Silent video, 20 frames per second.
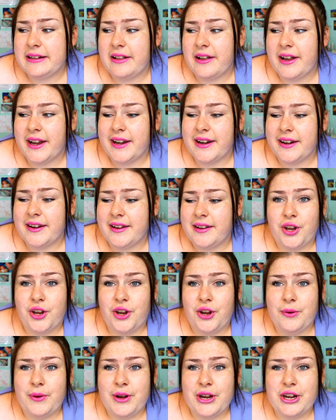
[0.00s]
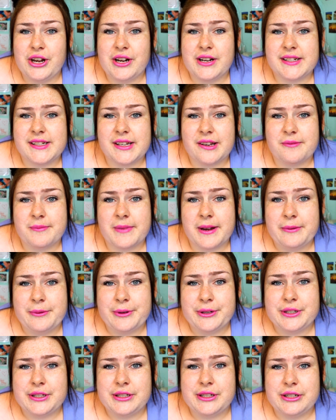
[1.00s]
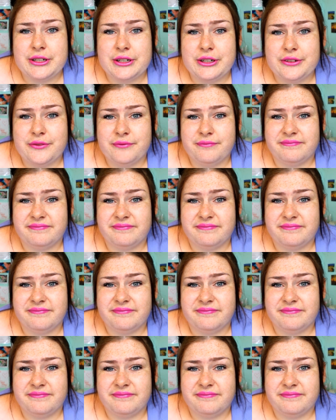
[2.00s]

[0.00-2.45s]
Like, who are you to tell me what to do?